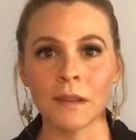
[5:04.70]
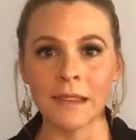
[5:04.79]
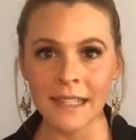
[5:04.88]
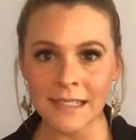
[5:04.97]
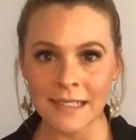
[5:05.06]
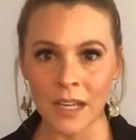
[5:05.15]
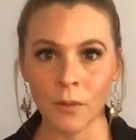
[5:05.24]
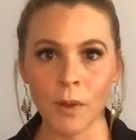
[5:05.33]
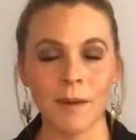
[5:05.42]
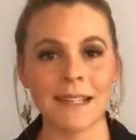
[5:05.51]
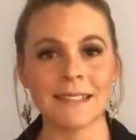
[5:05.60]
release it.
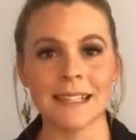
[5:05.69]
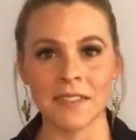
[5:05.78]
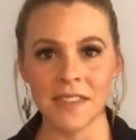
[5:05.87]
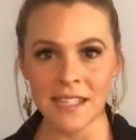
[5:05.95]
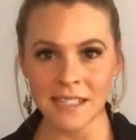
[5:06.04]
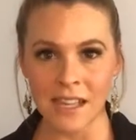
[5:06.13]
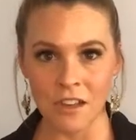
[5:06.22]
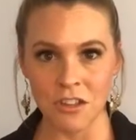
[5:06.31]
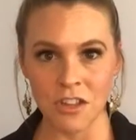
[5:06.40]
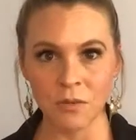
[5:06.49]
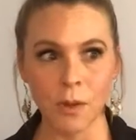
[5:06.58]
We want to set the
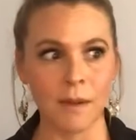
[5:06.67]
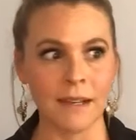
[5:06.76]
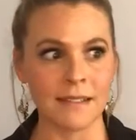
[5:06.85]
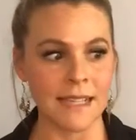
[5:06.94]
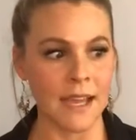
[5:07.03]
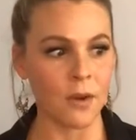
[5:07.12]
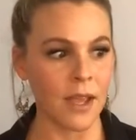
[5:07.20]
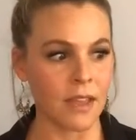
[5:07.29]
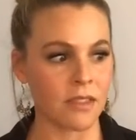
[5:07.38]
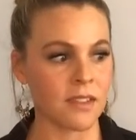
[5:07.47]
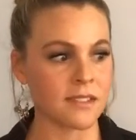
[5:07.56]
intention. We want to say,
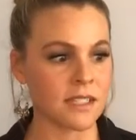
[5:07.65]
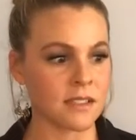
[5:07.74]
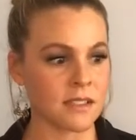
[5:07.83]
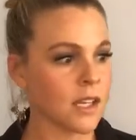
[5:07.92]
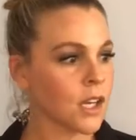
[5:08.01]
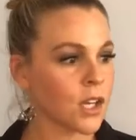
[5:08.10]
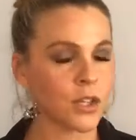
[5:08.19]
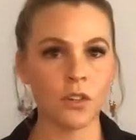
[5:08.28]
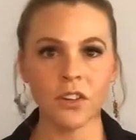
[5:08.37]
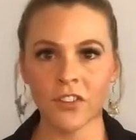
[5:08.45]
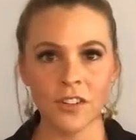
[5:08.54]
okay, this is
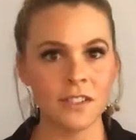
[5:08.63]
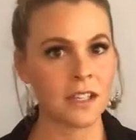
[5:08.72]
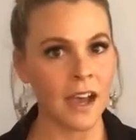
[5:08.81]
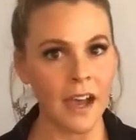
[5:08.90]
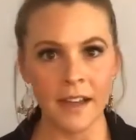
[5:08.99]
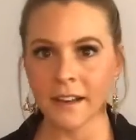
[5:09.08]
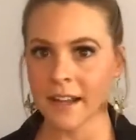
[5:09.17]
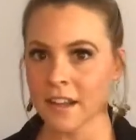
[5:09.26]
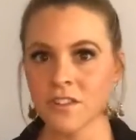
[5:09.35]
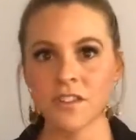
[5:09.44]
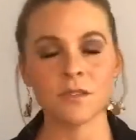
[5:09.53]
universe, God,
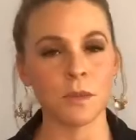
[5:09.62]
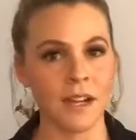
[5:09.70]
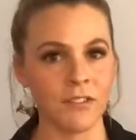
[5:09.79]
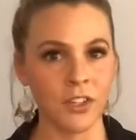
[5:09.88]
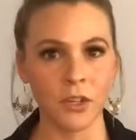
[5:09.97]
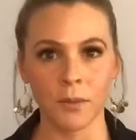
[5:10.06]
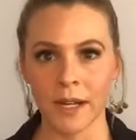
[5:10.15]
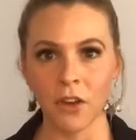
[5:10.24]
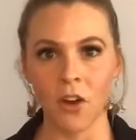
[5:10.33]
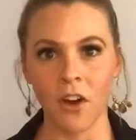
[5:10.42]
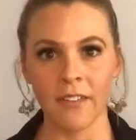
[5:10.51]
angels, whatever you want
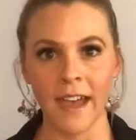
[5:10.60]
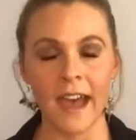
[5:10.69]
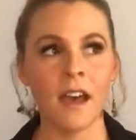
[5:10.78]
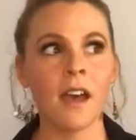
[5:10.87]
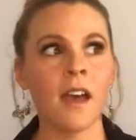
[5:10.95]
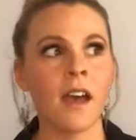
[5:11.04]
to call that.